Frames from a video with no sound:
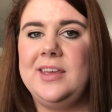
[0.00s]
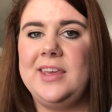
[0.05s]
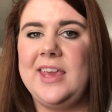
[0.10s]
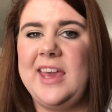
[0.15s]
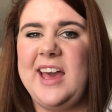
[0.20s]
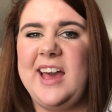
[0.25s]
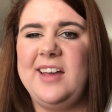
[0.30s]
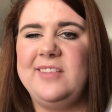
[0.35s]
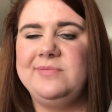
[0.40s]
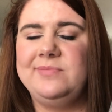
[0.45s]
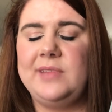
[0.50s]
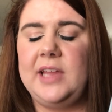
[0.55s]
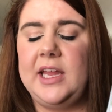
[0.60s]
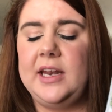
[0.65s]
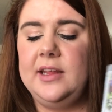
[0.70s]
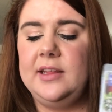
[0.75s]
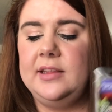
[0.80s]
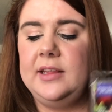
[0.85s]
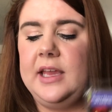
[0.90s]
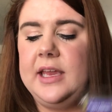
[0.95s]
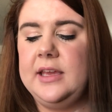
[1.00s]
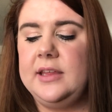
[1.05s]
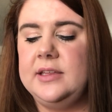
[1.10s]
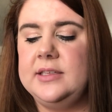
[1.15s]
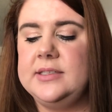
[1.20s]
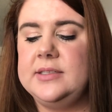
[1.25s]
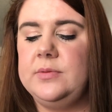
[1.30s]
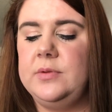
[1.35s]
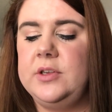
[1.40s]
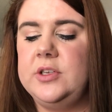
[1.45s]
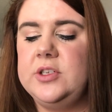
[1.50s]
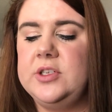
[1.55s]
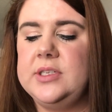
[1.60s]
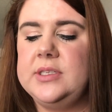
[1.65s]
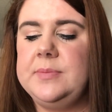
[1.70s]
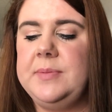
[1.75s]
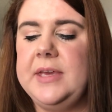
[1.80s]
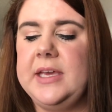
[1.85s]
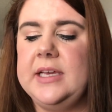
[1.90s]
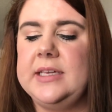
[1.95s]
Yeah, I didn't like this one
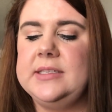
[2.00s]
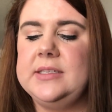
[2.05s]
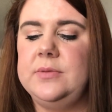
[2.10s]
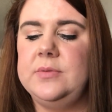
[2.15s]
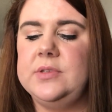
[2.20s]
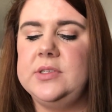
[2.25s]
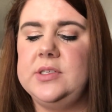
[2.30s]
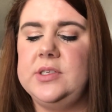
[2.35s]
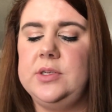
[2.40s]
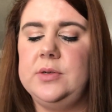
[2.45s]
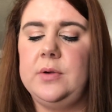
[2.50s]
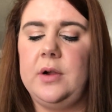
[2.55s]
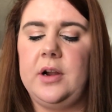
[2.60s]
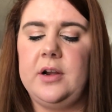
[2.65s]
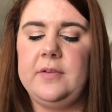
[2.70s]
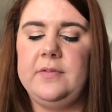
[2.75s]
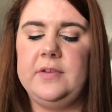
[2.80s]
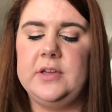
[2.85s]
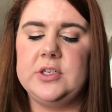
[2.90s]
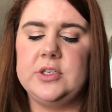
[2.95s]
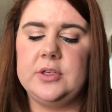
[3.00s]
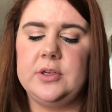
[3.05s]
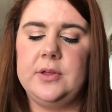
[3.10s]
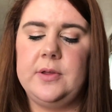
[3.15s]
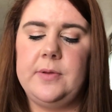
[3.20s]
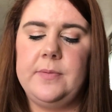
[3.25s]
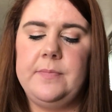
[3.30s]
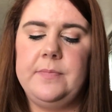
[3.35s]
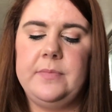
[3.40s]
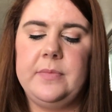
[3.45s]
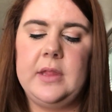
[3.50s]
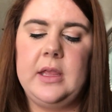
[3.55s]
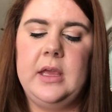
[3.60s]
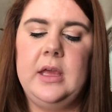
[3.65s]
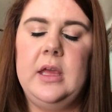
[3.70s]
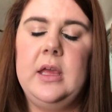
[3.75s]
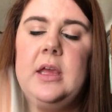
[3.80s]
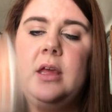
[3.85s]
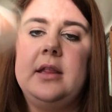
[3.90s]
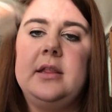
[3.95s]
just because it was too artificial.
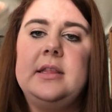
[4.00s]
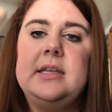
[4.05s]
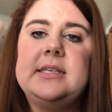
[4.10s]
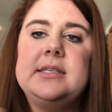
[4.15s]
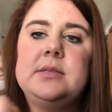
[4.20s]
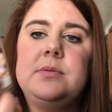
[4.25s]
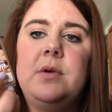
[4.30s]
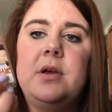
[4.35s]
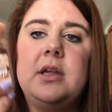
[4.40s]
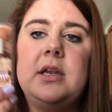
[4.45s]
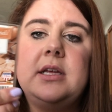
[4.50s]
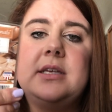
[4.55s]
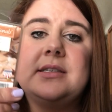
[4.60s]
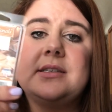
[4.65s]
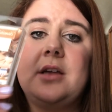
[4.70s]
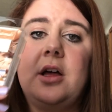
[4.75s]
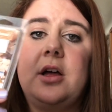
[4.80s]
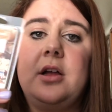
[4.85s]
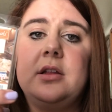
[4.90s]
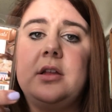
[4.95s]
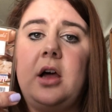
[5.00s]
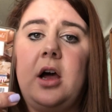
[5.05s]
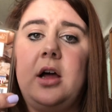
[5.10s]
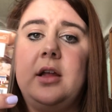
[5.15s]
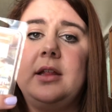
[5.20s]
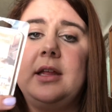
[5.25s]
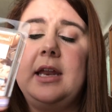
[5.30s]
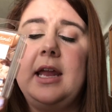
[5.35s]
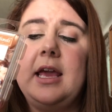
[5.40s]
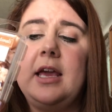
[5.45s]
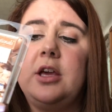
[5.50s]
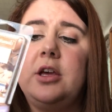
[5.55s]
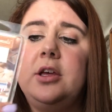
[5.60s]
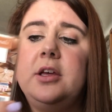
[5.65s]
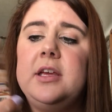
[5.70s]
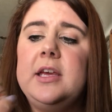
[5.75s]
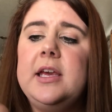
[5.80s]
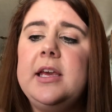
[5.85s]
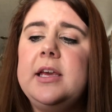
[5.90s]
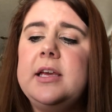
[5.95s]
This one is called Holiday
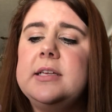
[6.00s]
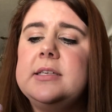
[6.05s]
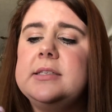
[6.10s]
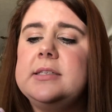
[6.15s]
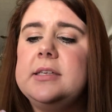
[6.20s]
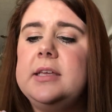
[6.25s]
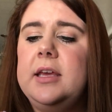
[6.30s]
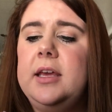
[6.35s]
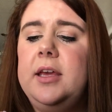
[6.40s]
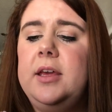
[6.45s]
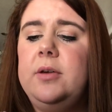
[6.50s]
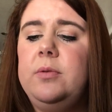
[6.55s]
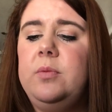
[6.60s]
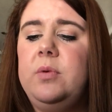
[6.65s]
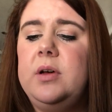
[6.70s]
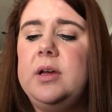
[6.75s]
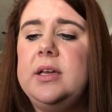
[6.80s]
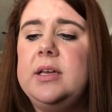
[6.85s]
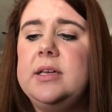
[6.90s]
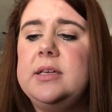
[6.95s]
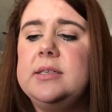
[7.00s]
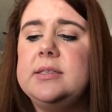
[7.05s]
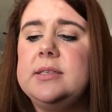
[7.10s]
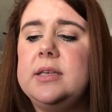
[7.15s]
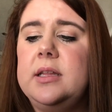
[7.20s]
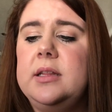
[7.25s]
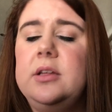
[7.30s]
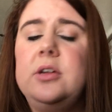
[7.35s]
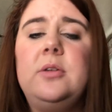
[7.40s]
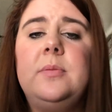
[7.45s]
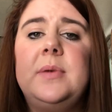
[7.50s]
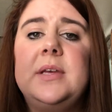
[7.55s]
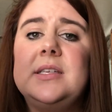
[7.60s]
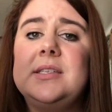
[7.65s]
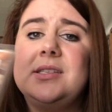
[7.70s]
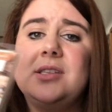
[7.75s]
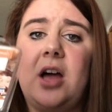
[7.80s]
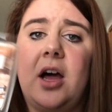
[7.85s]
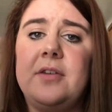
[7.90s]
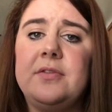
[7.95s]
Cookies. It was a little
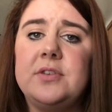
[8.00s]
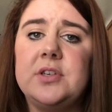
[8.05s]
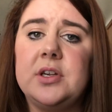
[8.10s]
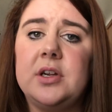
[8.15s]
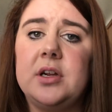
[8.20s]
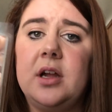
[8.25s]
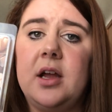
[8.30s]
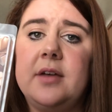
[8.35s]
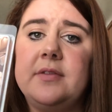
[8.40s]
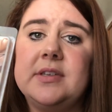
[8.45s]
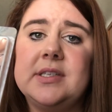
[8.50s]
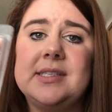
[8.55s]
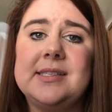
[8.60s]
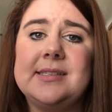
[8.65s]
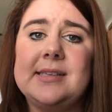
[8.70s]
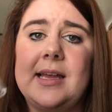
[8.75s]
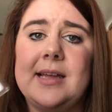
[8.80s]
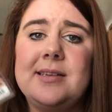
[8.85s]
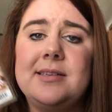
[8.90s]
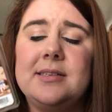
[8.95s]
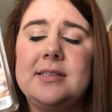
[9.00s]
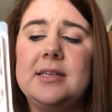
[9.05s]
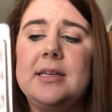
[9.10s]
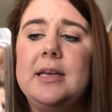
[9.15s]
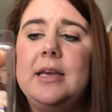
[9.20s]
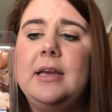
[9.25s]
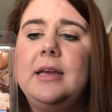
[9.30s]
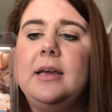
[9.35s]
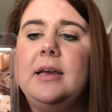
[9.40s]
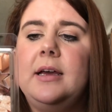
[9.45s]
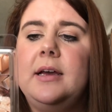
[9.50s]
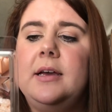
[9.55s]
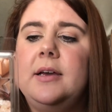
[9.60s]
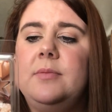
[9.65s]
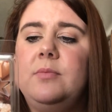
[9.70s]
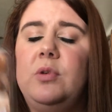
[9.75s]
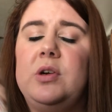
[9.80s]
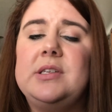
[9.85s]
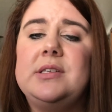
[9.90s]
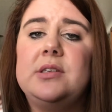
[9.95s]
bit softer of a scent,
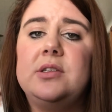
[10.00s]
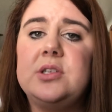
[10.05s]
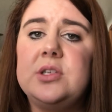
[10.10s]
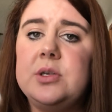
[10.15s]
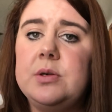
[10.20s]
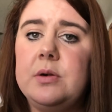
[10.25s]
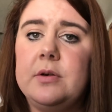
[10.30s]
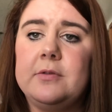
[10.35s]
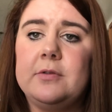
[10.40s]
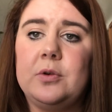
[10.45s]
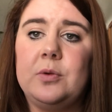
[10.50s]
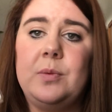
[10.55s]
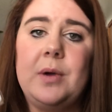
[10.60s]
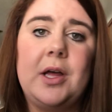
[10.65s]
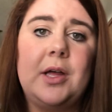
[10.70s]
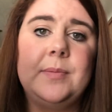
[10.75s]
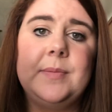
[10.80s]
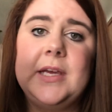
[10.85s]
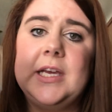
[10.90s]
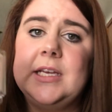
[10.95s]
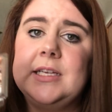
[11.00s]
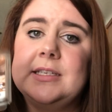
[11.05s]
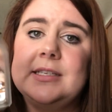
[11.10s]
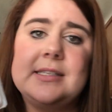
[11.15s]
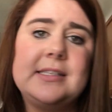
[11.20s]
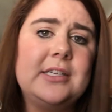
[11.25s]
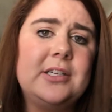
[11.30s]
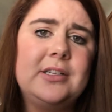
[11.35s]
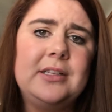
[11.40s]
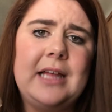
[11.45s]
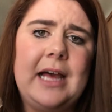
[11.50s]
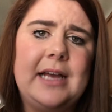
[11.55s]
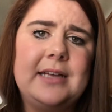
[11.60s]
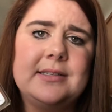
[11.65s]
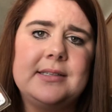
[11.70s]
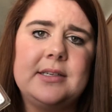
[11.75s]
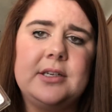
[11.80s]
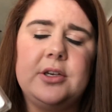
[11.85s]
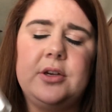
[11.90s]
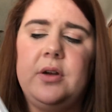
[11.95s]
wasn't too overwhelming, still
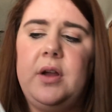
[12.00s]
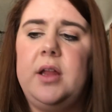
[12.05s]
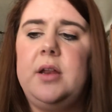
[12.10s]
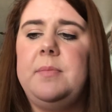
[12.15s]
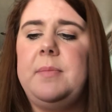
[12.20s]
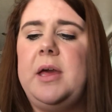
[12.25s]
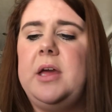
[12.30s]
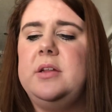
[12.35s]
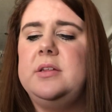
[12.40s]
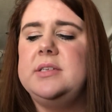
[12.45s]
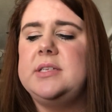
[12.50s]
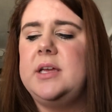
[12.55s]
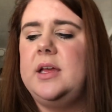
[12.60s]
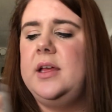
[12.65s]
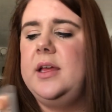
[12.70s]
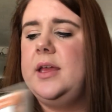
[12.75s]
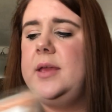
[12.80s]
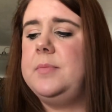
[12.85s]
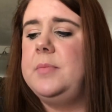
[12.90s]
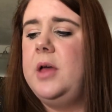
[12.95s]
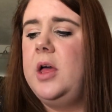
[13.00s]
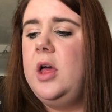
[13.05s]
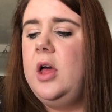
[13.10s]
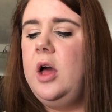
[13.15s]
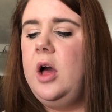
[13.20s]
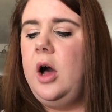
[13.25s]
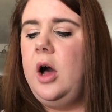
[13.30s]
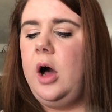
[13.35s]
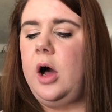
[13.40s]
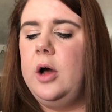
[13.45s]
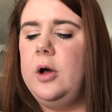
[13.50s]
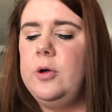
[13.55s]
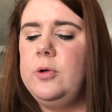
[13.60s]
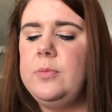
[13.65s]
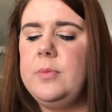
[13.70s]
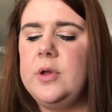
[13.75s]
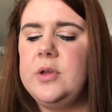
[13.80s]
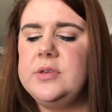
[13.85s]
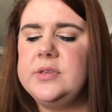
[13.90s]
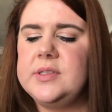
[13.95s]
lasted a great amount of time.
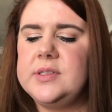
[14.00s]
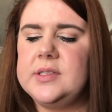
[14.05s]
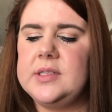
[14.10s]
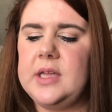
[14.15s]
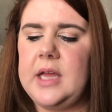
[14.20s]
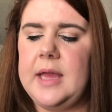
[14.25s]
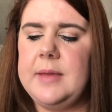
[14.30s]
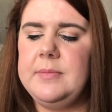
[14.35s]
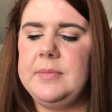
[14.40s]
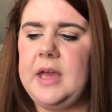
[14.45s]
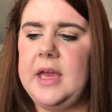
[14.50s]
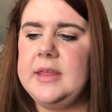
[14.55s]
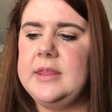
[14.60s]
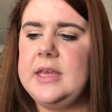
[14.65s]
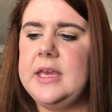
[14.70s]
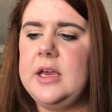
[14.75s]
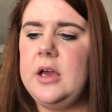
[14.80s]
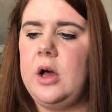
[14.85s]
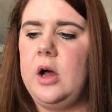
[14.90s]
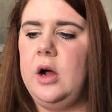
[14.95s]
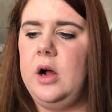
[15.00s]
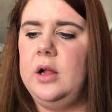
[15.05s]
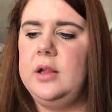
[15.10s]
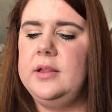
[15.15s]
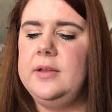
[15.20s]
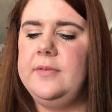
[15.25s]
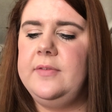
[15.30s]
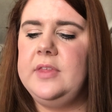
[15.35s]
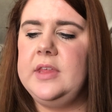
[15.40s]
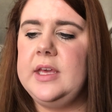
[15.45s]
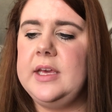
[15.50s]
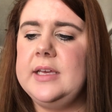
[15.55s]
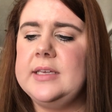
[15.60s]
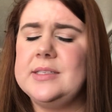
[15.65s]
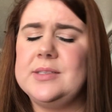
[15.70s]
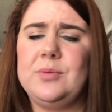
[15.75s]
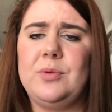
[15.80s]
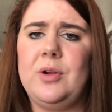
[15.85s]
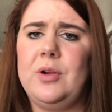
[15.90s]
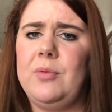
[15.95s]
Almost, I think all of
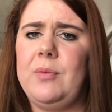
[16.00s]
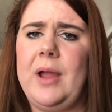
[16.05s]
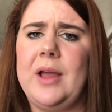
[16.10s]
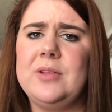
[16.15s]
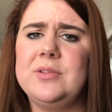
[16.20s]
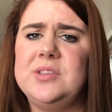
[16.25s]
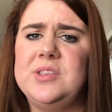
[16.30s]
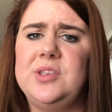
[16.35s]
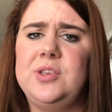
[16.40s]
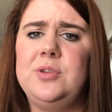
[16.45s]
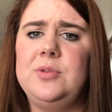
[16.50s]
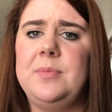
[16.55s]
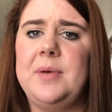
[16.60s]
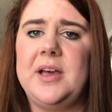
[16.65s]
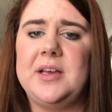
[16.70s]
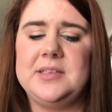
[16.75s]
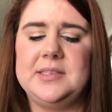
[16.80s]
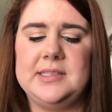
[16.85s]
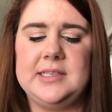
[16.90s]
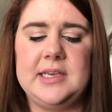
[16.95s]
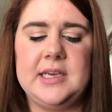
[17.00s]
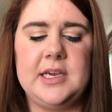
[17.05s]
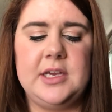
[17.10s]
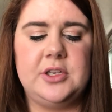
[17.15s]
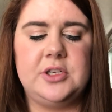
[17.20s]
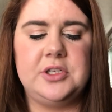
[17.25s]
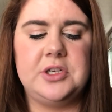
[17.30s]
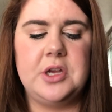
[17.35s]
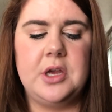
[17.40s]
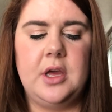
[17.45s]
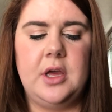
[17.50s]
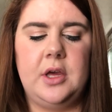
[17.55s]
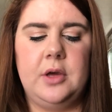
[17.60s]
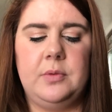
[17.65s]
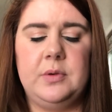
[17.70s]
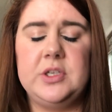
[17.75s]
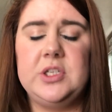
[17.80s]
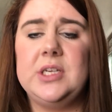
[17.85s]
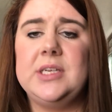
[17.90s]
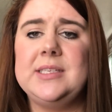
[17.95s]
these were around $2 each,
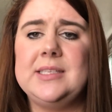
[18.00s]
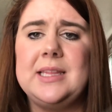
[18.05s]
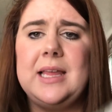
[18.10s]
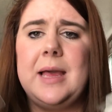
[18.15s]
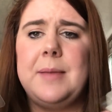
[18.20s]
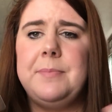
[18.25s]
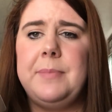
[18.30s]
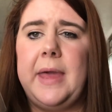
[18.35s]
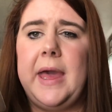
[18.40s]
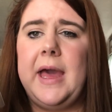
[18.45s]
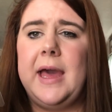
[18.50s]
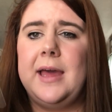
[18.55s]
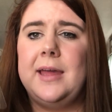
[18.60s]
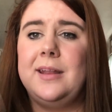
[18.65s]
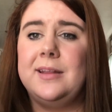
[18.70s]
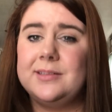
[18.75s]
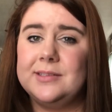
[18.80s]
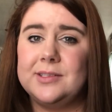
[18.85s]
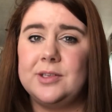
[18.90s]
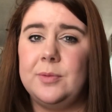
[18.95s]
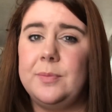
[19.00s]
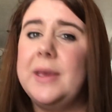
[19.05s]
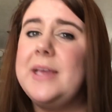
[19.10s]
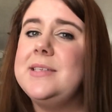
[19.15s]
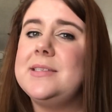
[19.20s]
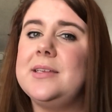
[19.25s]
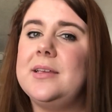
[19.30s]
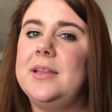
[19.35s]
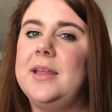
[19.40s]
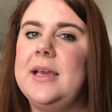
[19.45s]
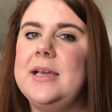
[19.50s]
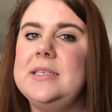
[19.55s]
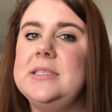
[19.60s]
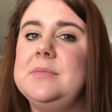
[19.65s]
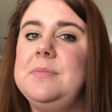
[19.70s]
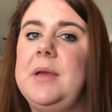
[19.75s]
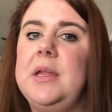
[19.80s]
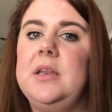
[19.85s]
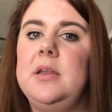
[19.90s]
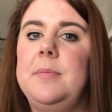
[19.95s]
which isn't that bad. So basically I
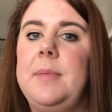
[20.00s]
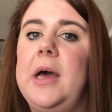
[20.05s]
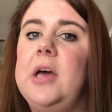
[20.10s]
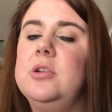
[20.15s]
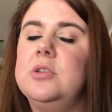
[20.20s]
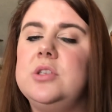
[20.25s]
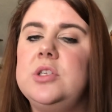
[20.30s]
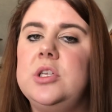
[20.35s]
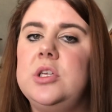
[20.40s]
spend about